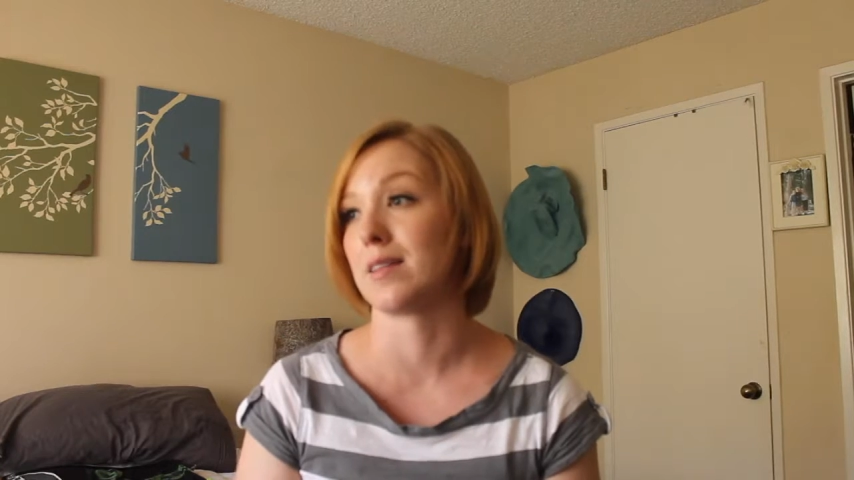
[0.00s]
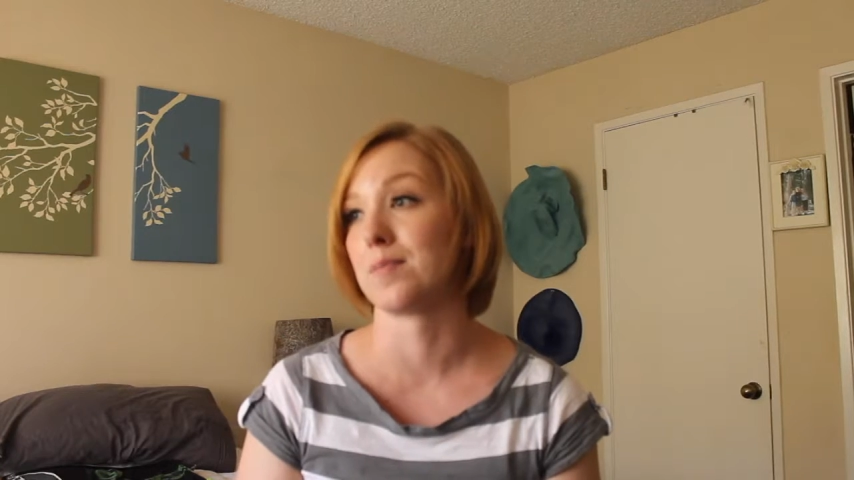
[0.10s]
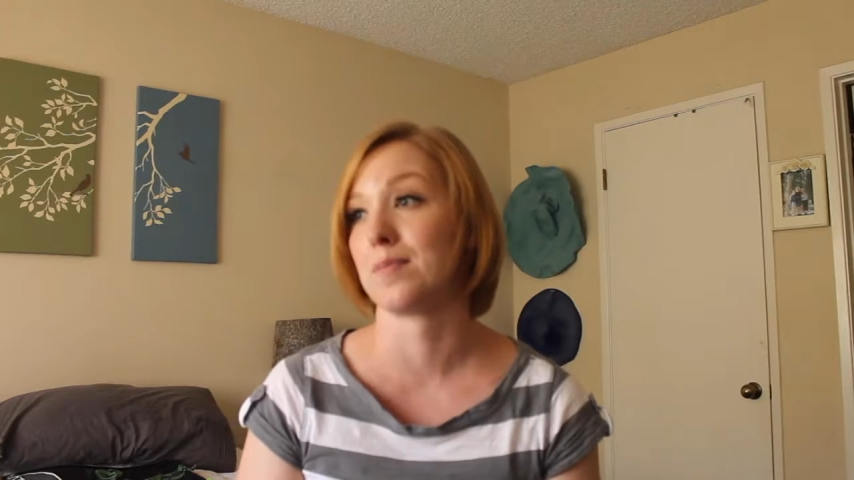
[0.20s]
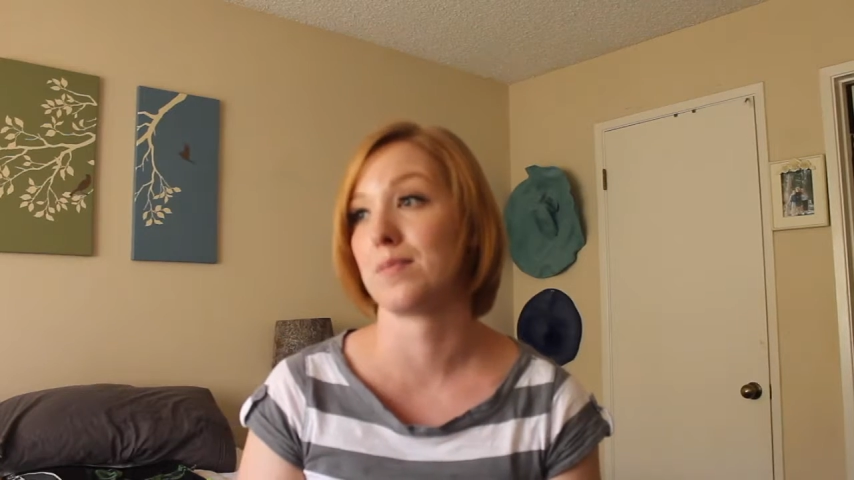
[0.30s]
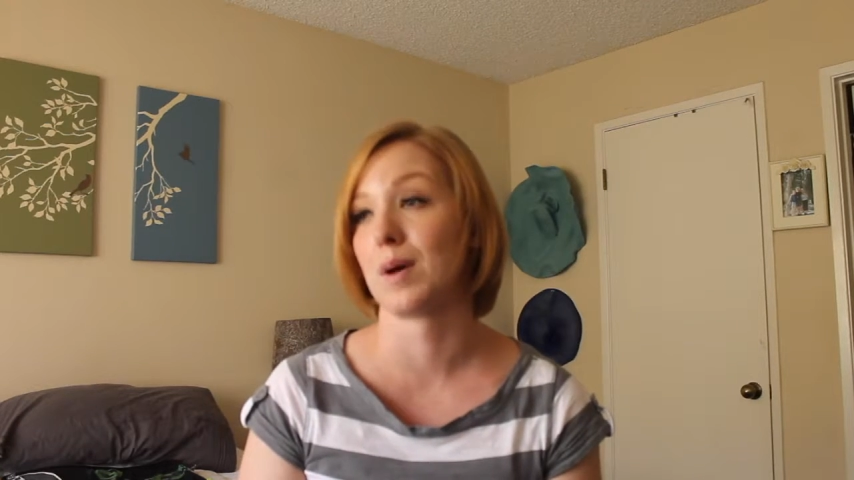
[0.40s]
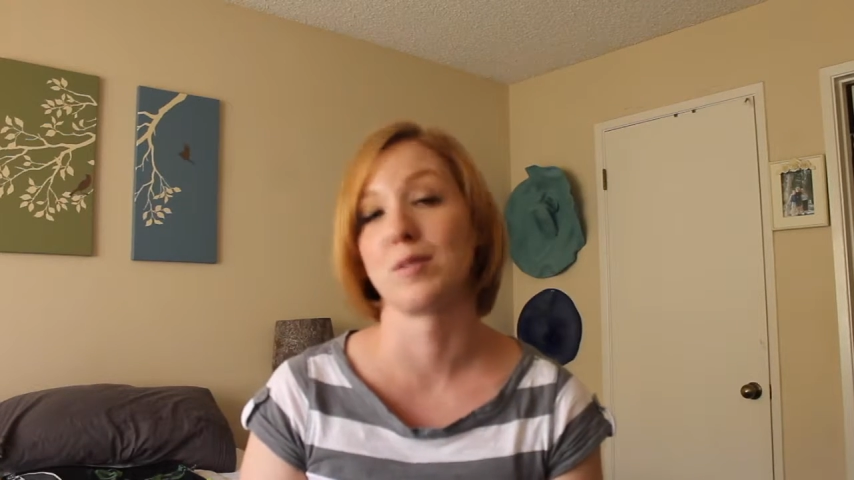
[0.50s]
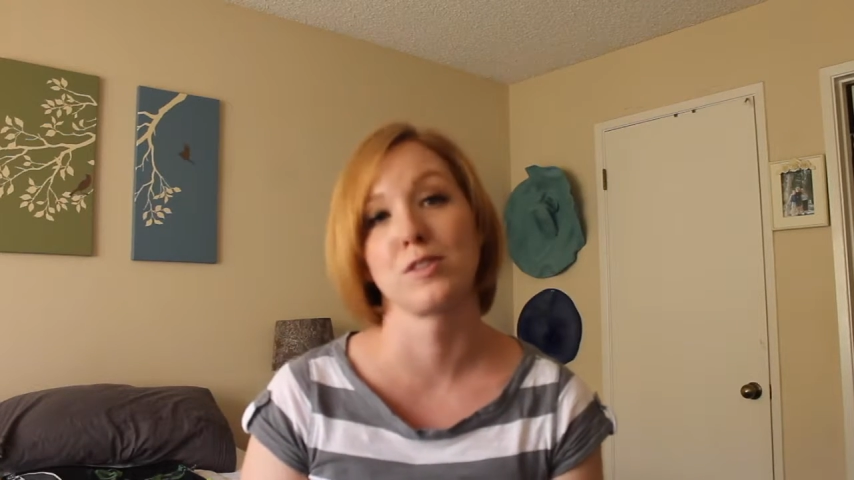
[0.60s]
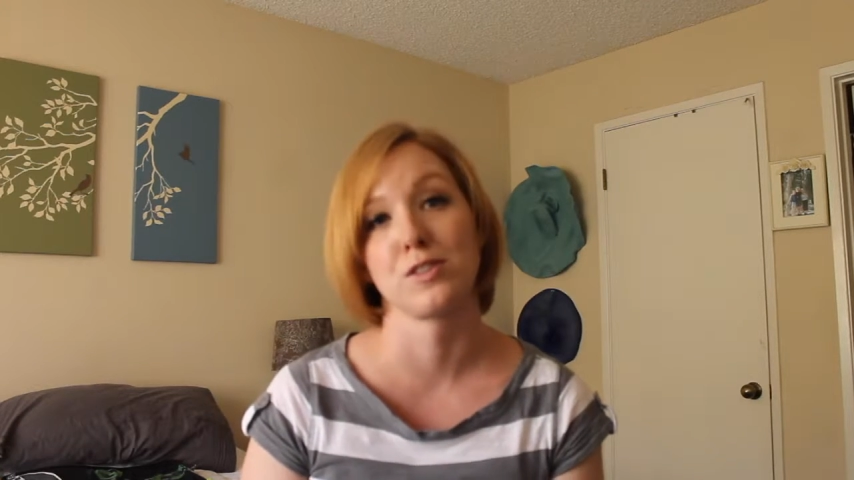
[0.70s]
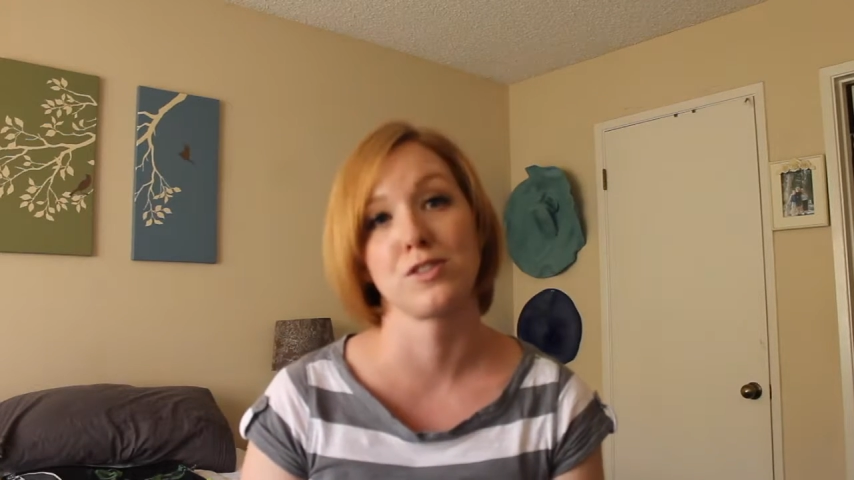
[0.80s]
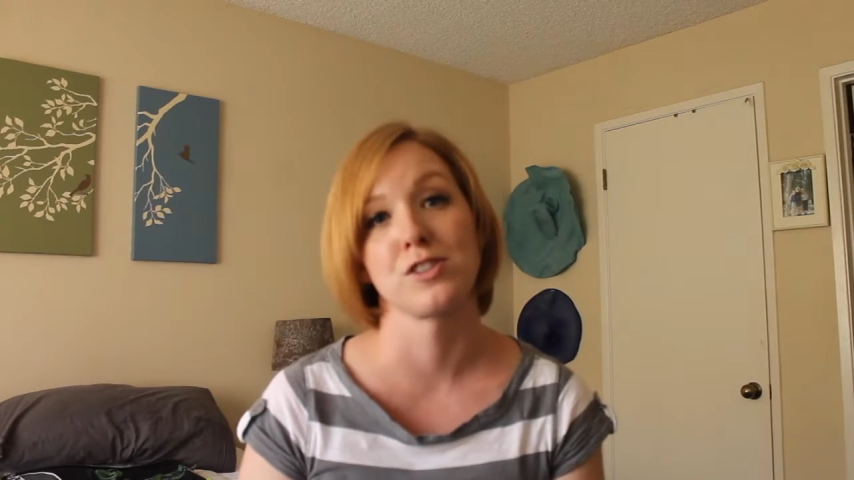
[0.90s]
the bubble
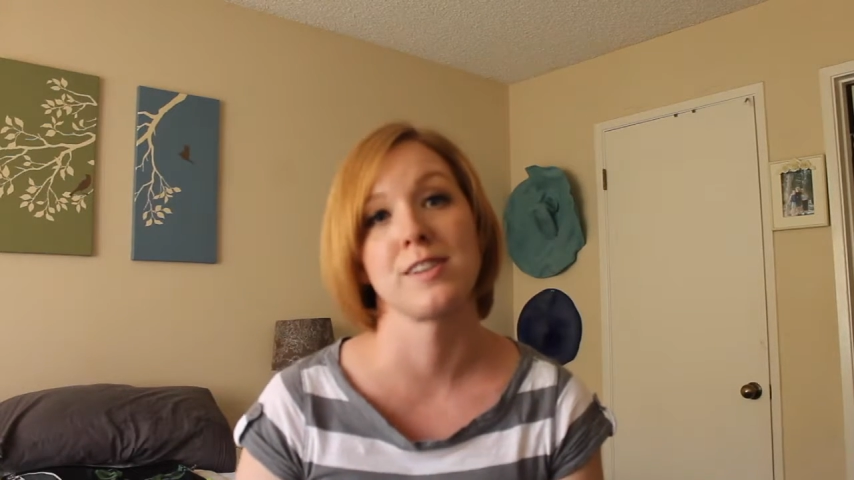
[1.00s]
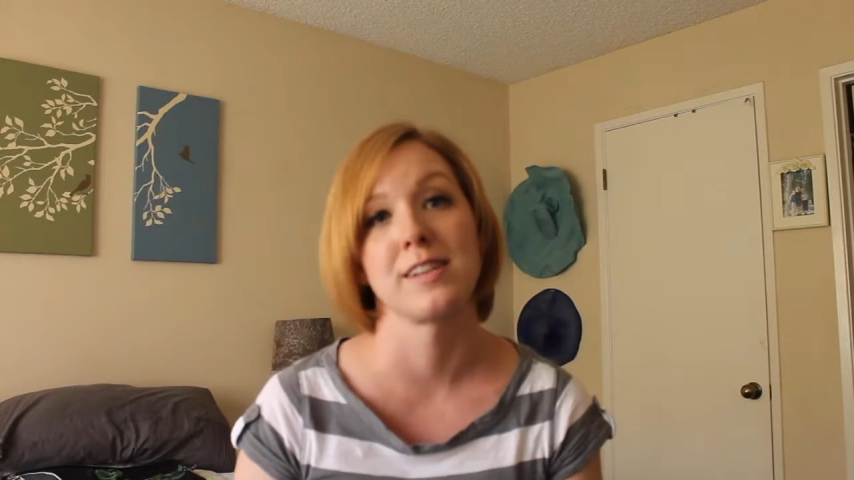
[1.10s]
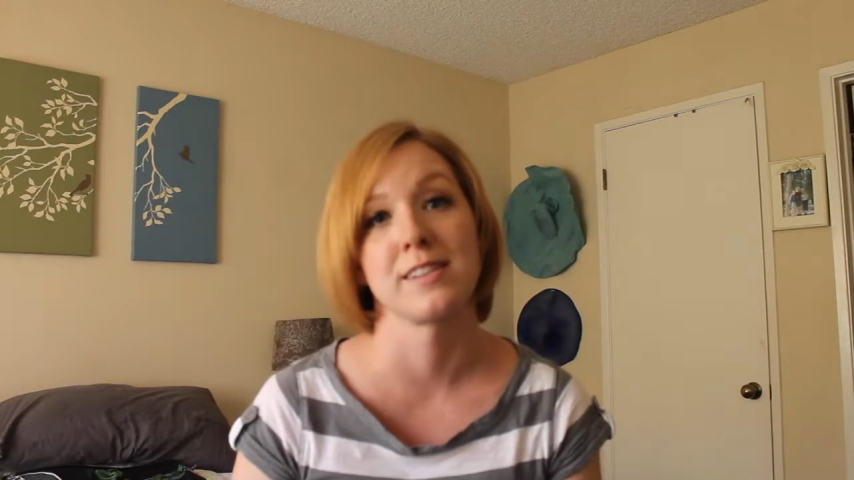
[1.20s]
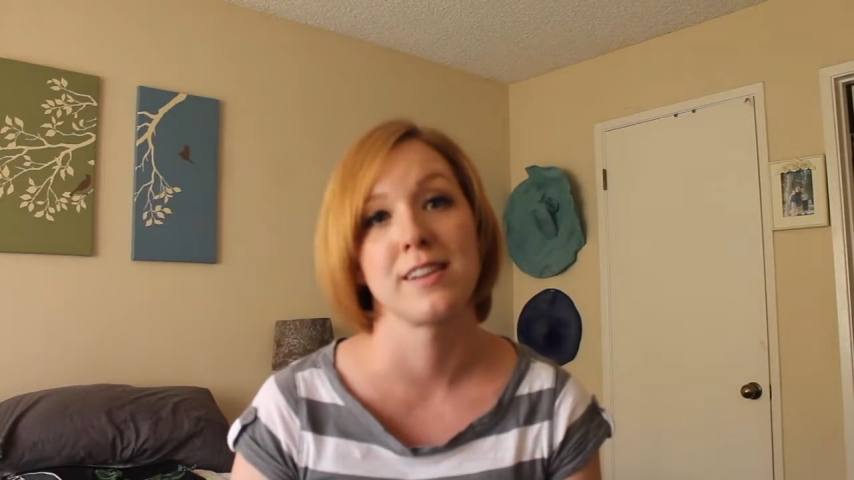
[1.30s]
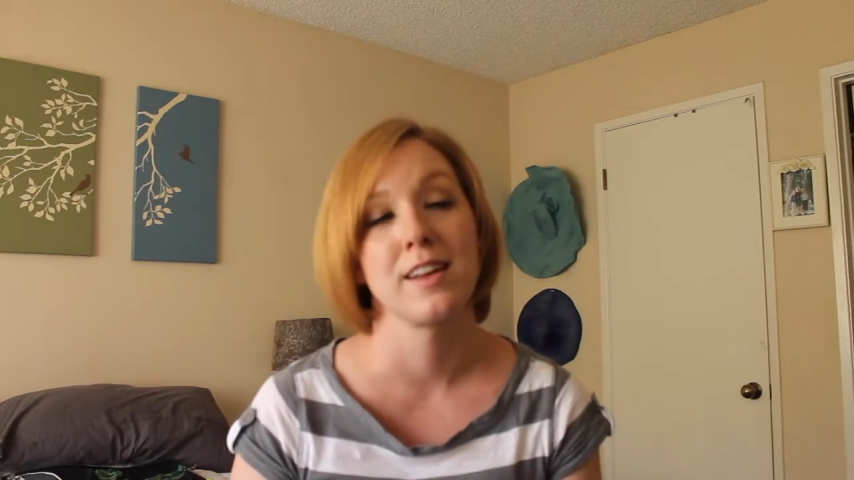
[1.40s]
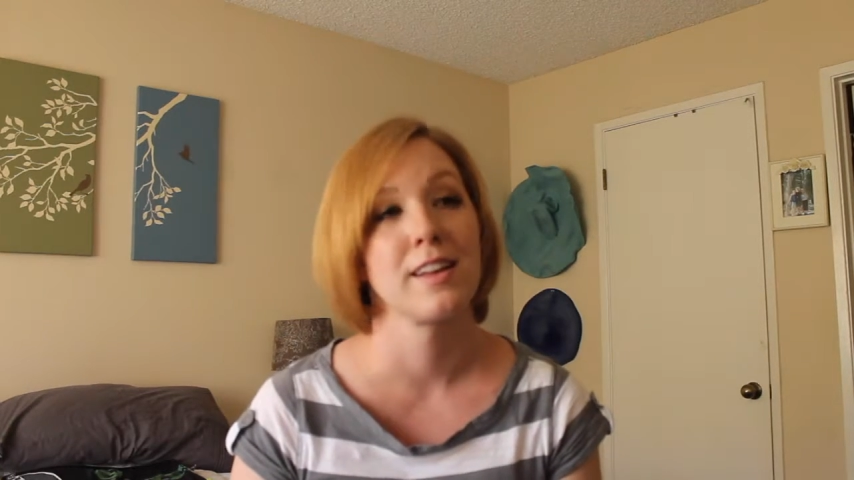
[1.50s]
solution is